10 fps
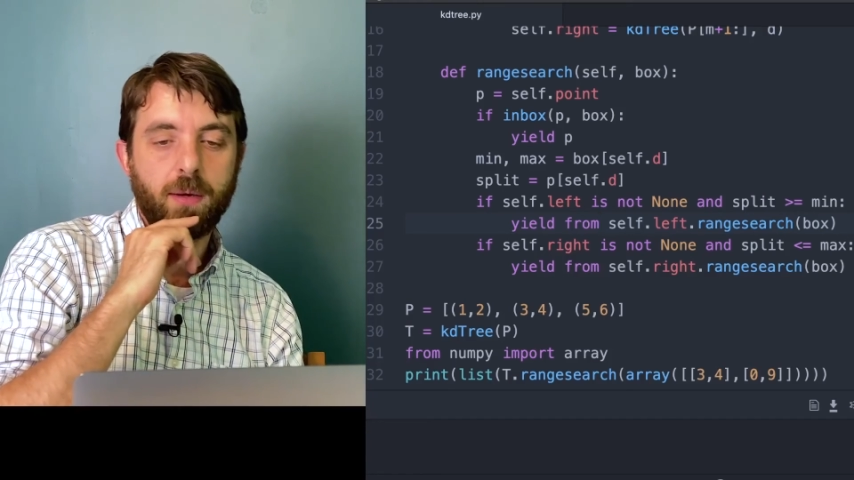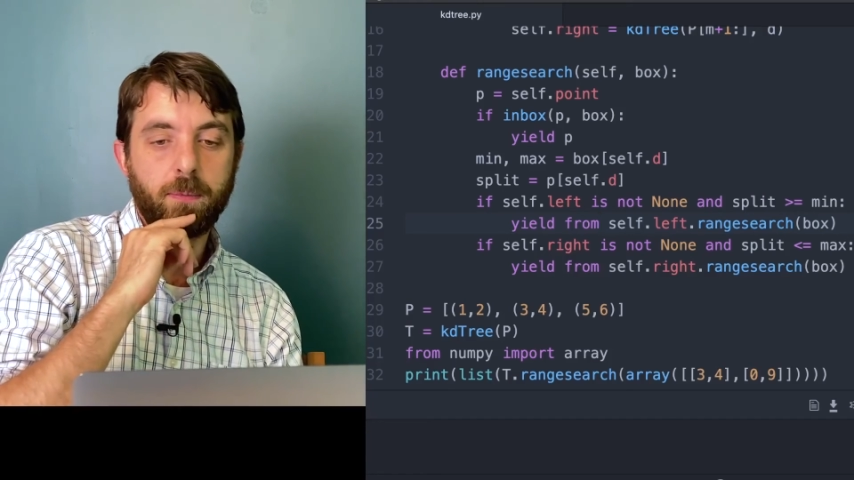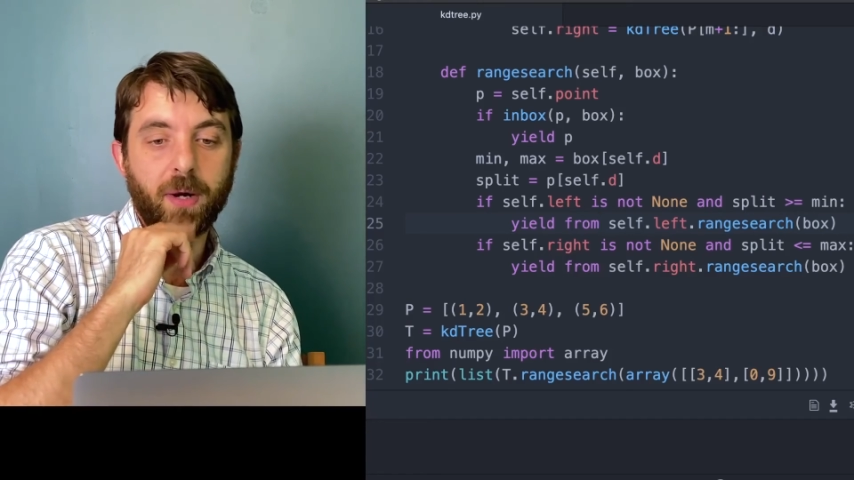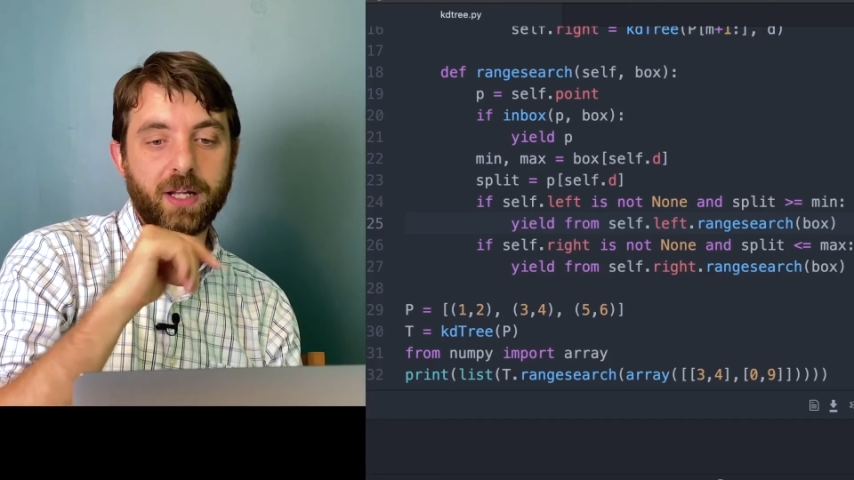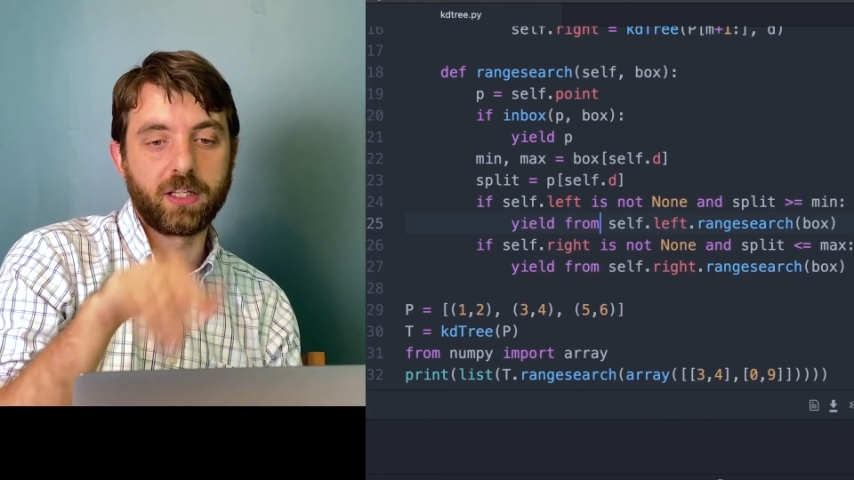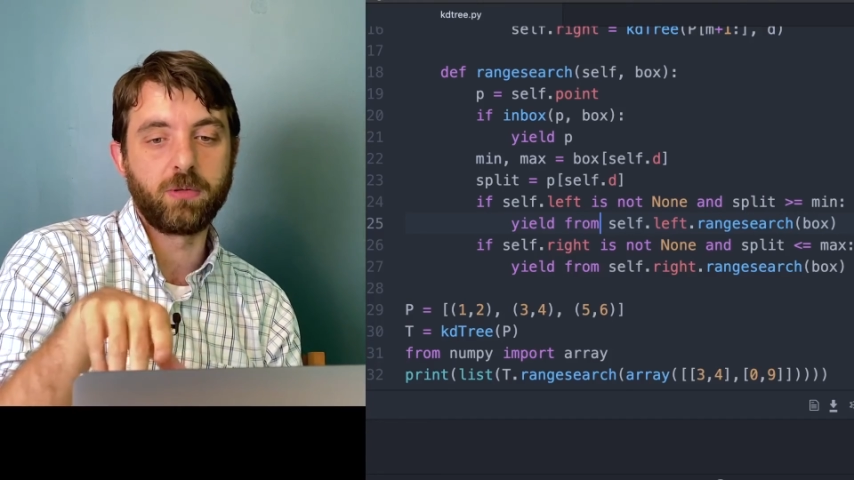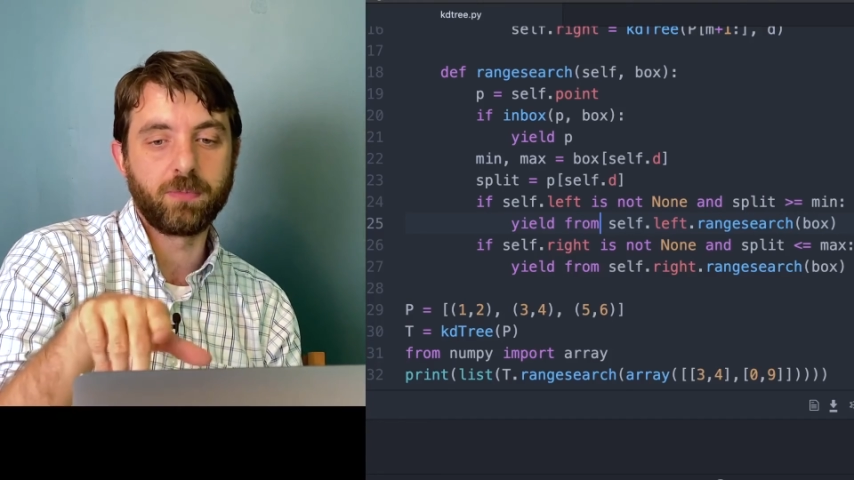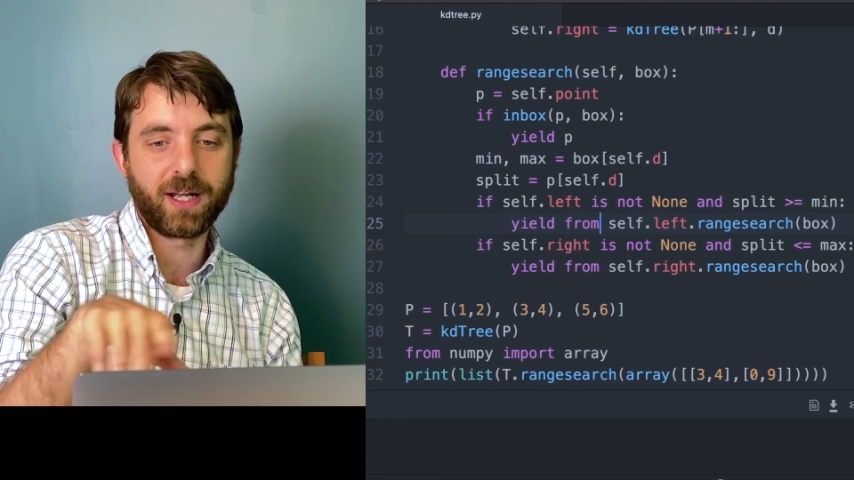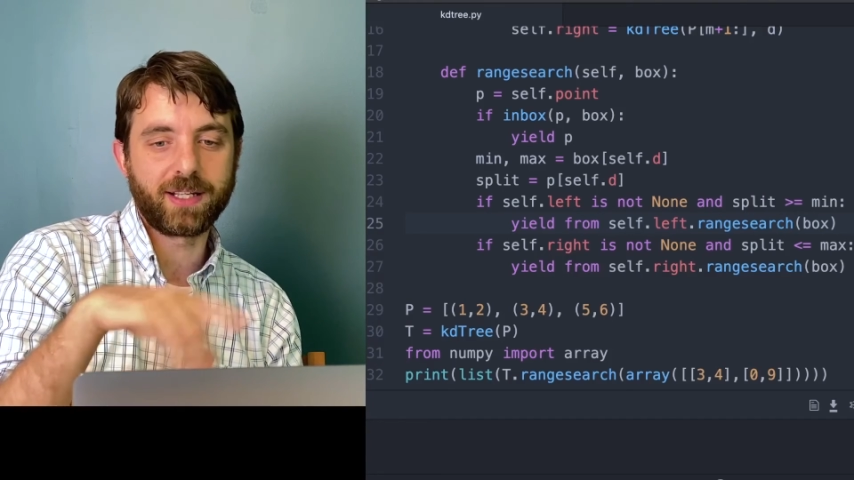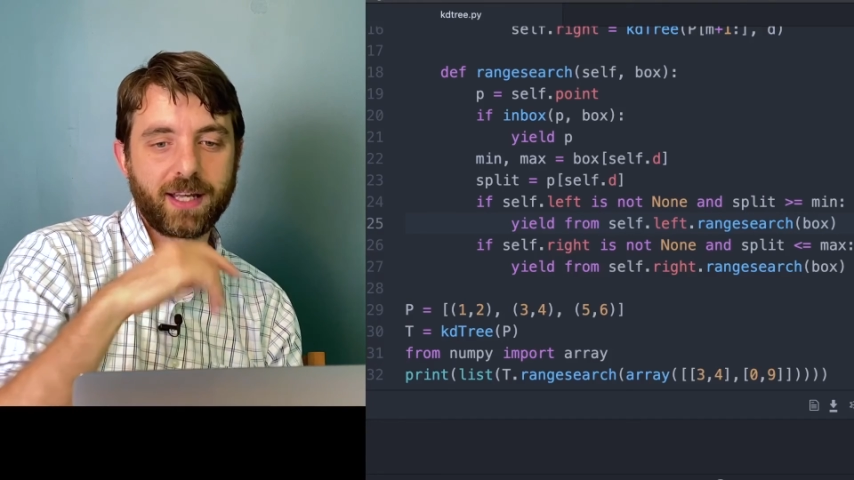But you
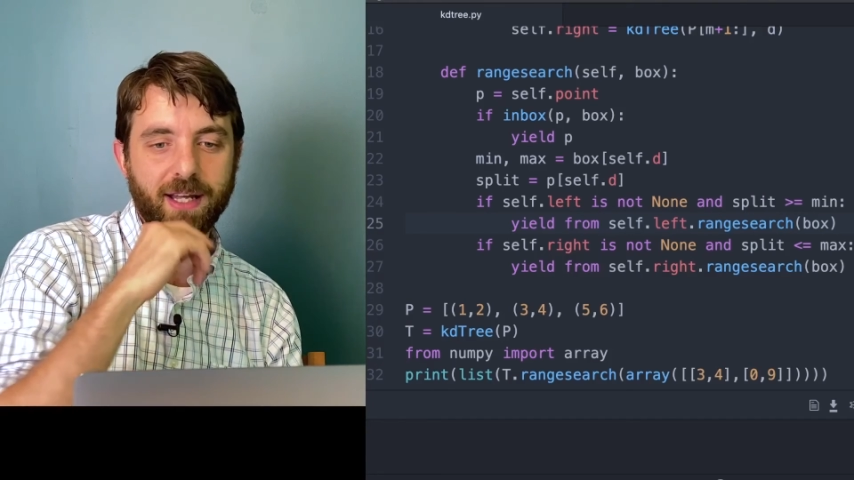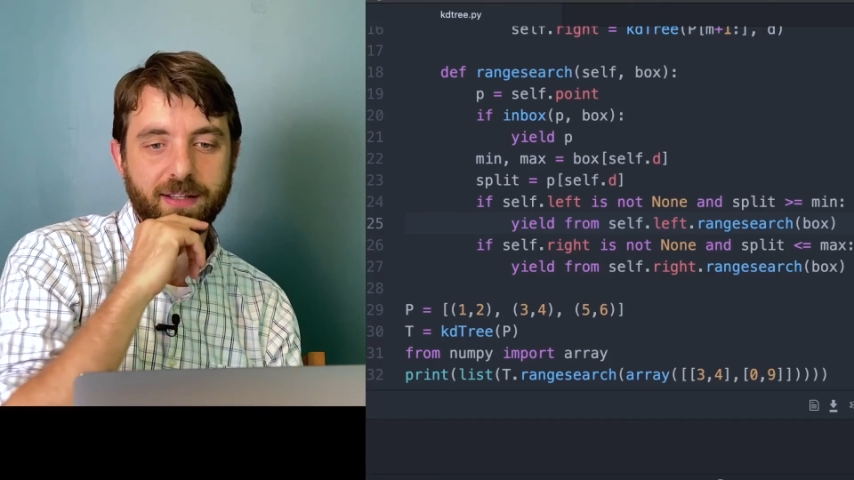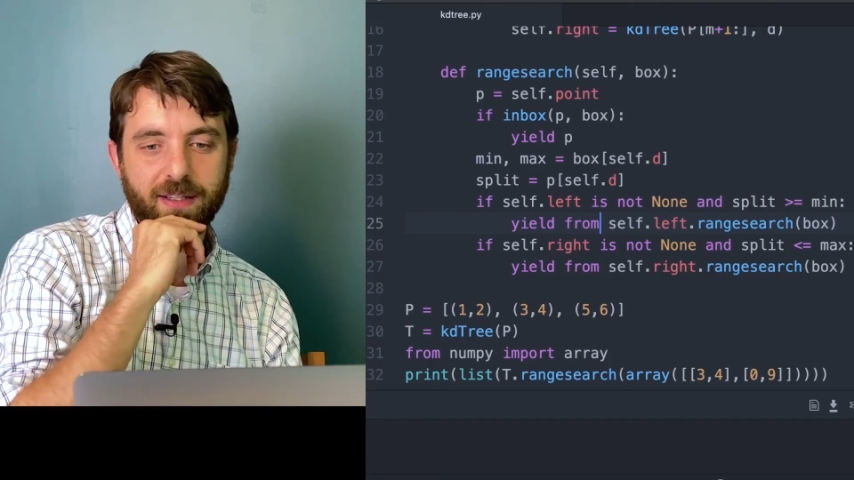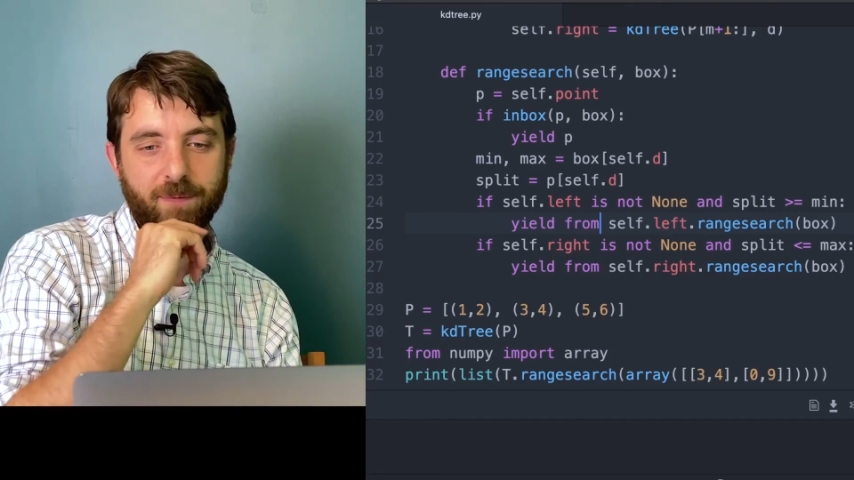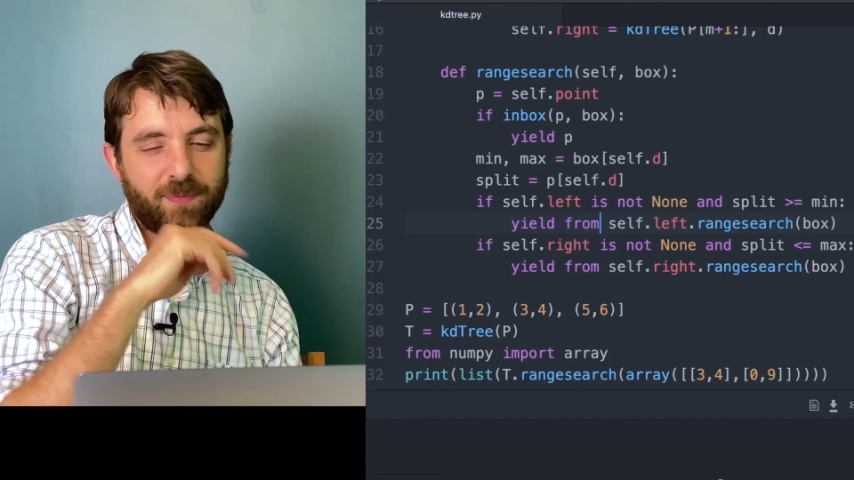might get